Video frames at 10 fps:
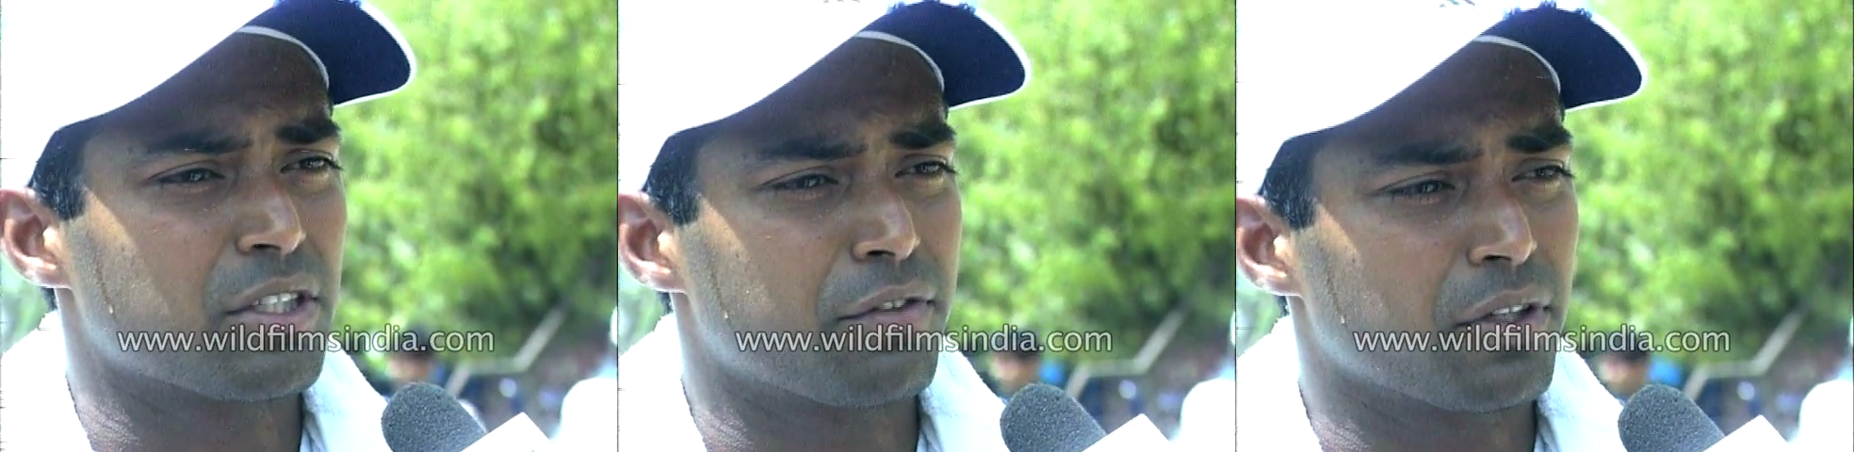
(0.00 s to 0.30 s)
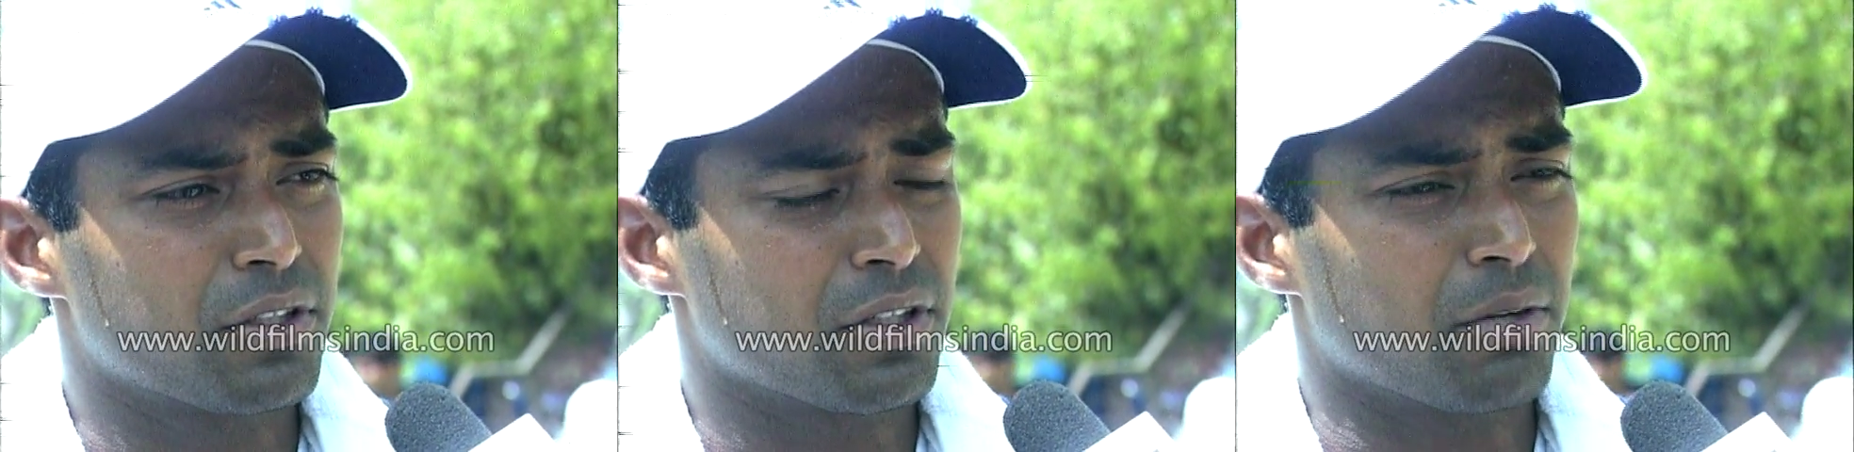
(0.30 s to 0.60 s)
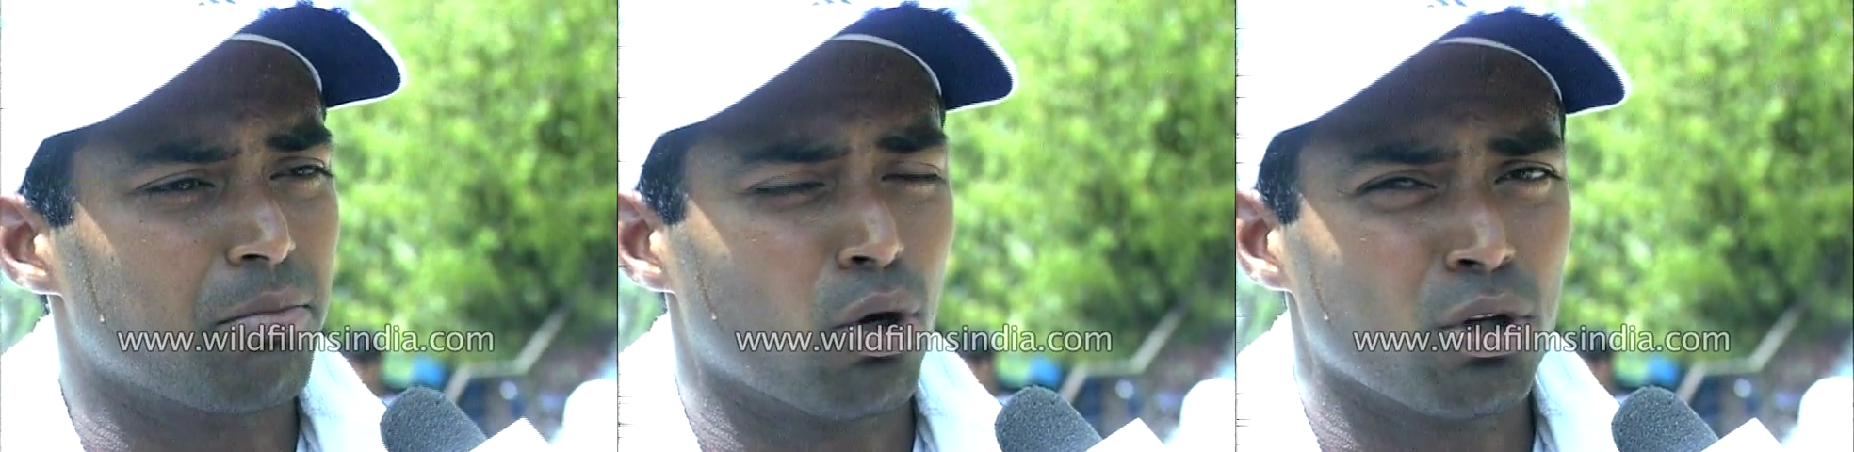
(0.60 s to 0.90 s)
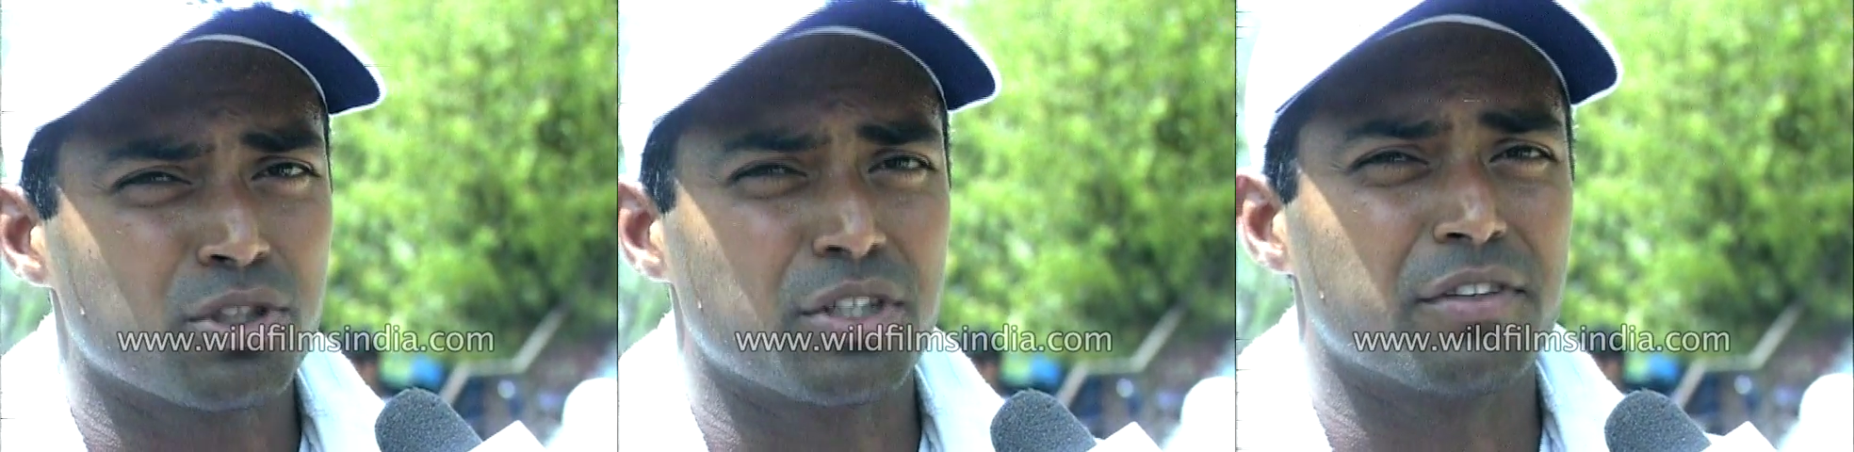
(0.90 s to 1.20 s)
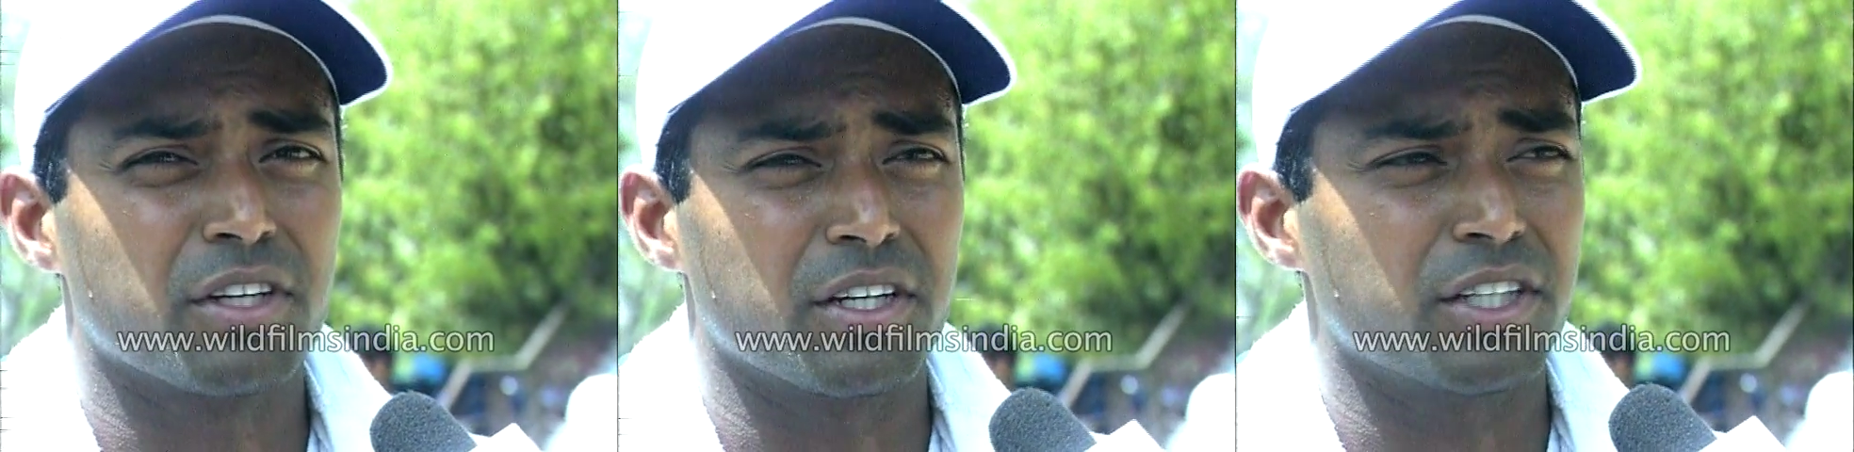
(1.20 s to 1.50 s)
different uh, balls,
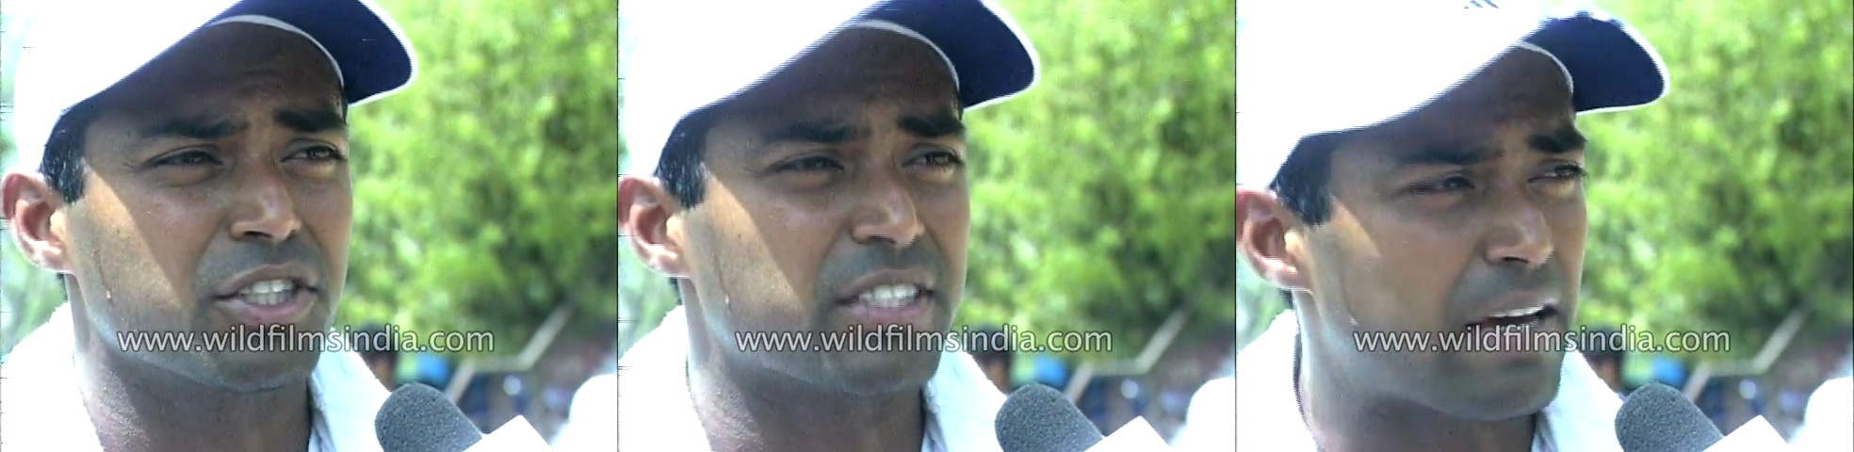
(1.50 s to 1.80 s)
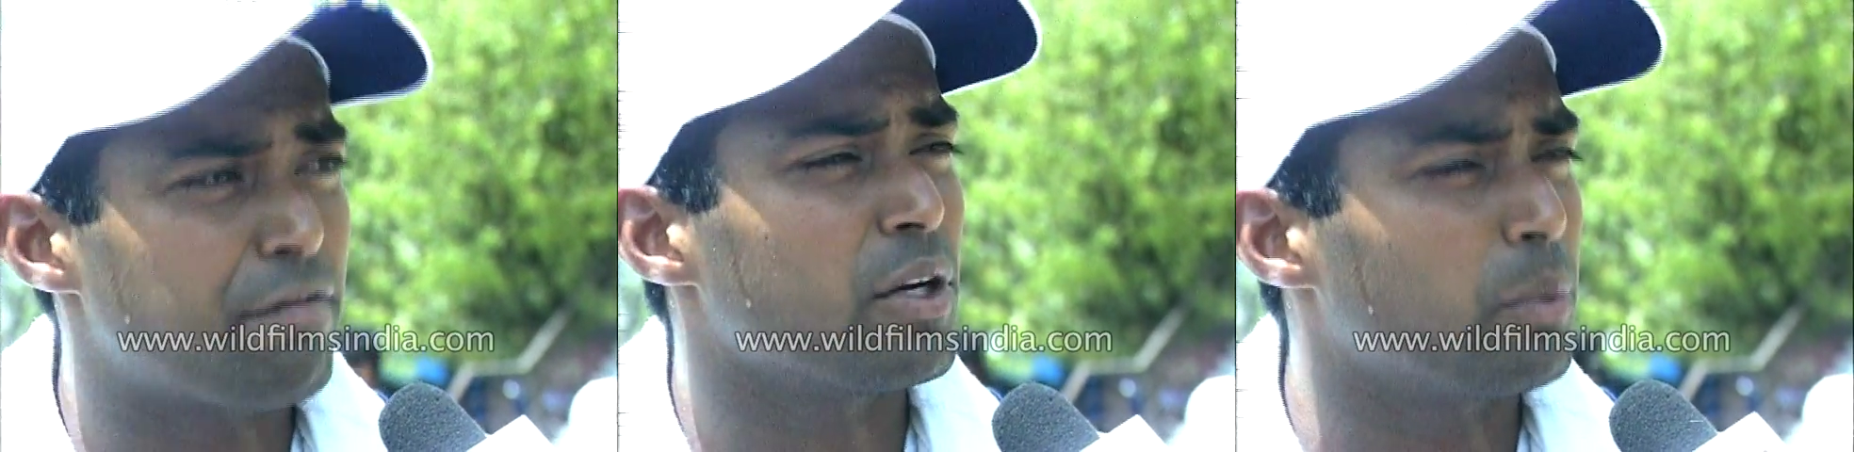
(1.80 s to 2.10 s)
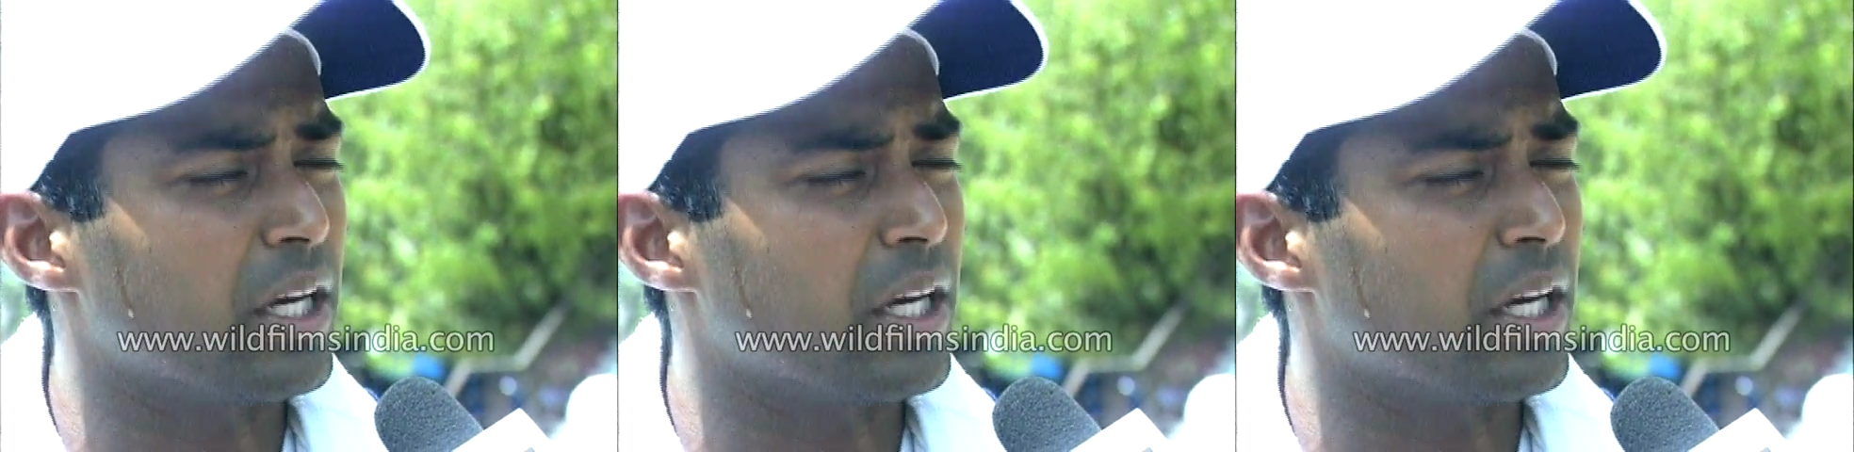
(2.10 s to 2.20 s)
different conditions every